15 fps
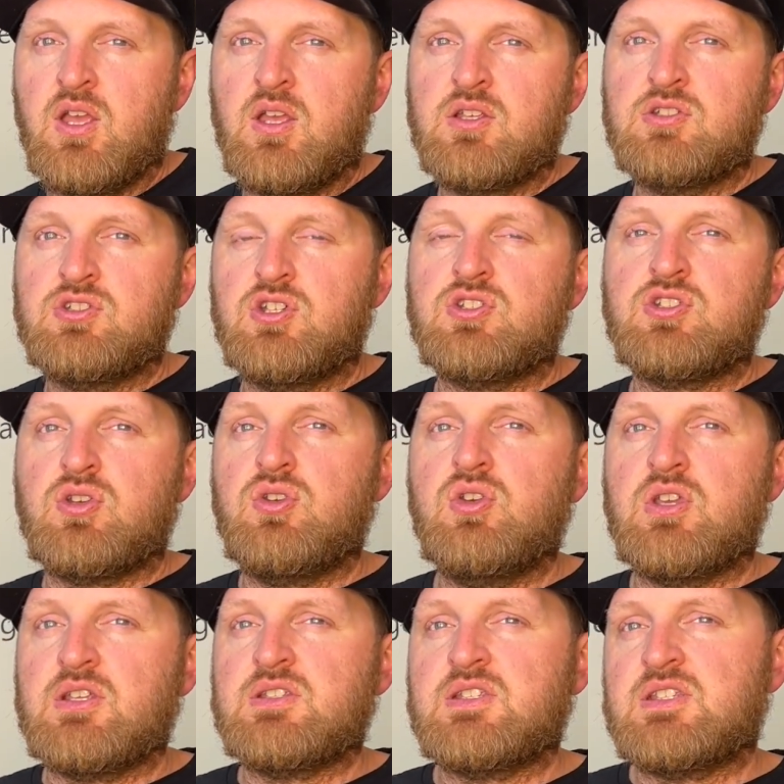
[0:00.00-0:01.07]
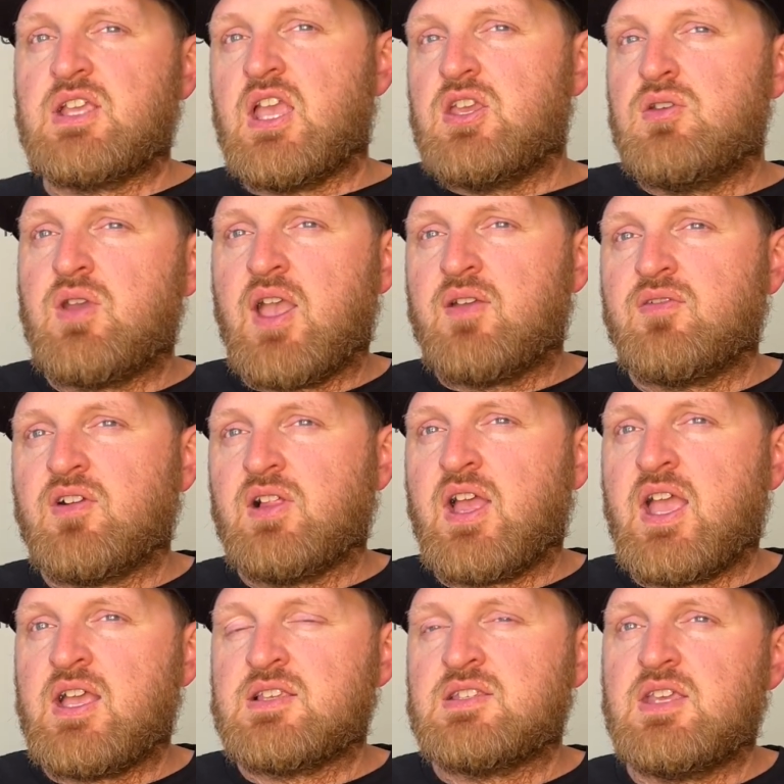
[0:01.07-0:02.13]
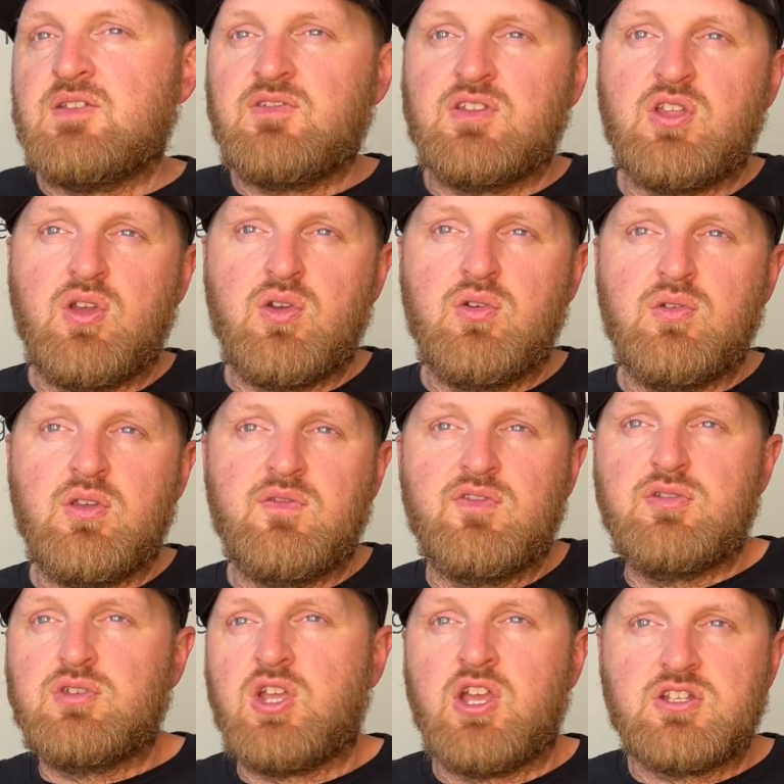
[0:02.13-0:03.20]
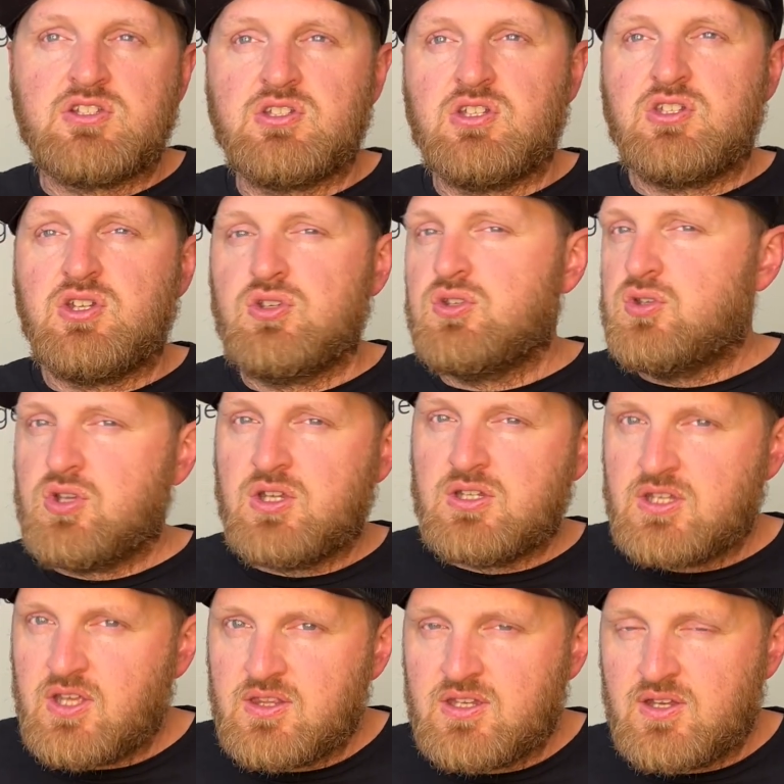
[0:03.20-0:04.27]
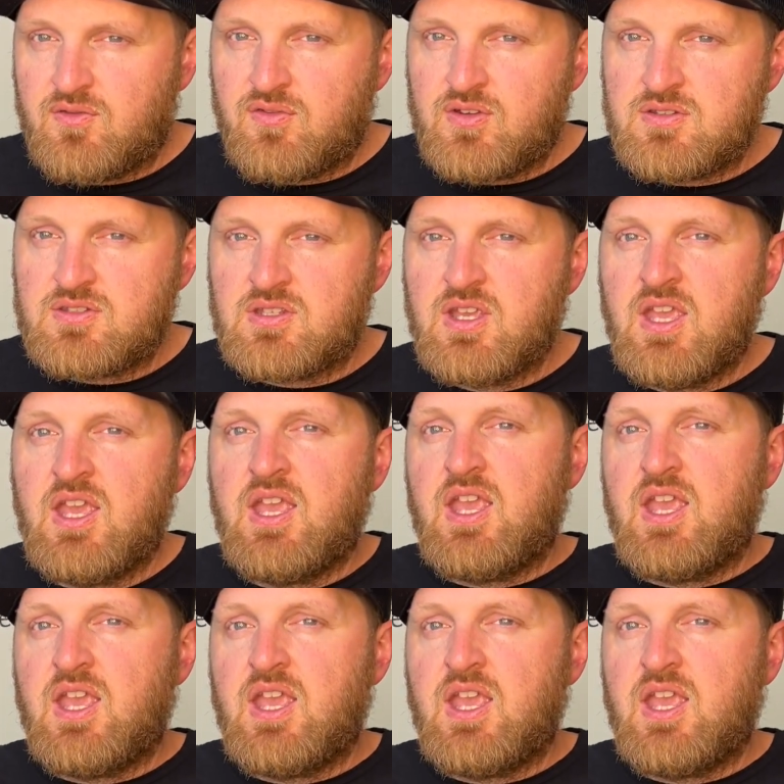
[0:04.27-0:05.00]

just so you can say you have glass, even though if you touch the two, you couldn't tell the difference.